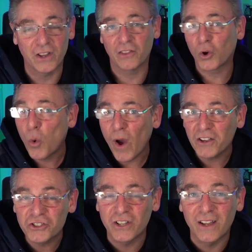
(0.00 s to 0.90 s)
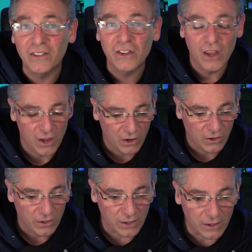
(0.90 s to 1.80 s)
Now the question is,
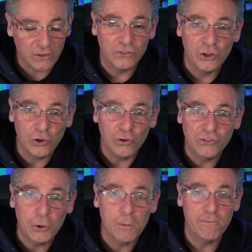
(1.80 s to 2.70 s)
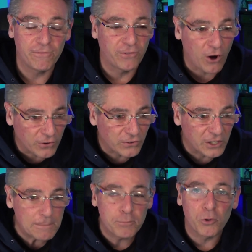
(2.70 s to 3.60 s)
is YouTube
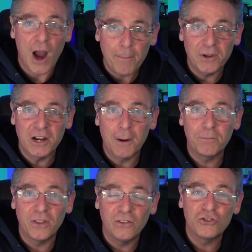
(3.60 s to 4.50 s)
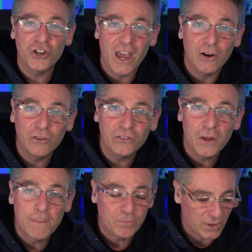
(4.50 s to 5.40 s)
falsely propping up these channels
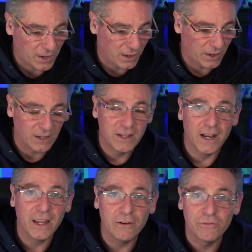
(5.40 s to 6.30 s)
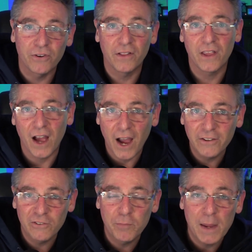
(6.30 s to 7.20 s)
uh, and getting it in front of the
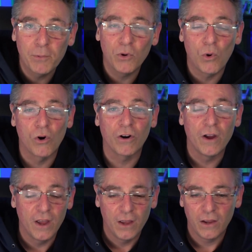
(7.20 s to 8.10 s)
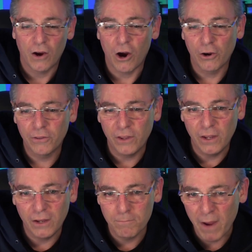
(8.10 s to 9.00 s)
eyes of people, or are
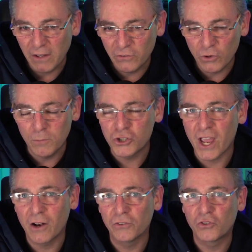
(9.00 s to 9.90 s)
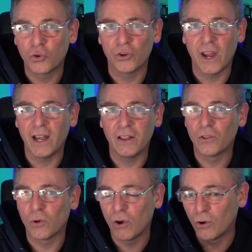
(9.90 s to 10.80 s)
the mainstream channels creating
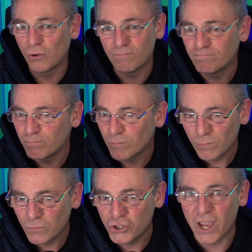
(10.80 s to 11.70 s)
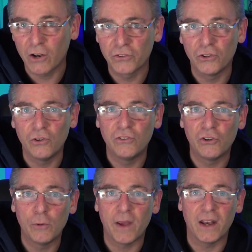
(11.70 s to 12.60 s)
their own channels on
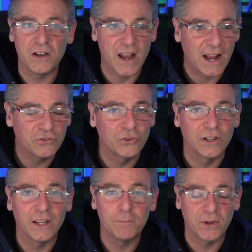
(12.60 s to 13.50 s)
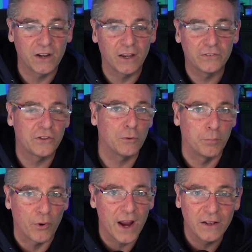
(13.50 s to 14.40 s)
YouTube and naturally, because their
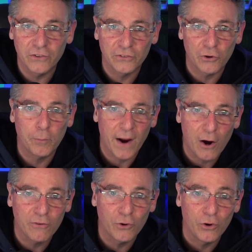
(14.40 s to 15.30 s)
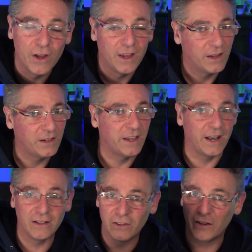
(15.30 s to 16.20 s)
brands are so powerful,
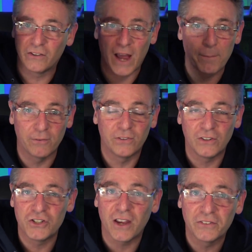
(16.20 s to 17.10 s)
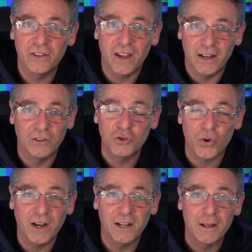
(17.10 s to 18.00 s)
getting to the top of suggested and in
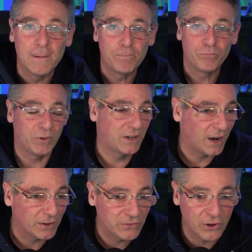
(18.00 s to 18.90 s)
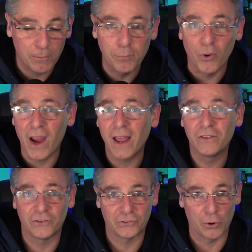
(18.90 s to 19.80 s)
trending because their
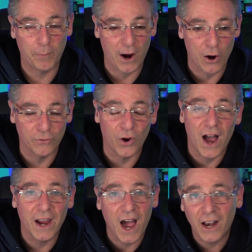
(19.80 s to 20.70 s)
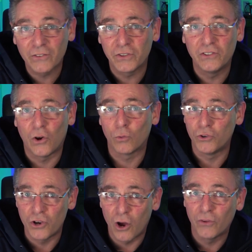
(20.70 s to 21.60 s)
brands are so powerful? I honestly don't
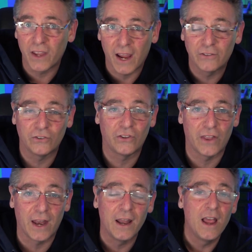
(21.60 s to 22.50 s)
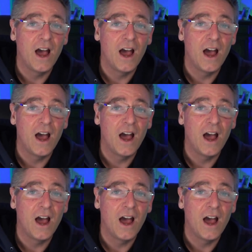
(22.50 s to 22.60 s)
know the answer to that.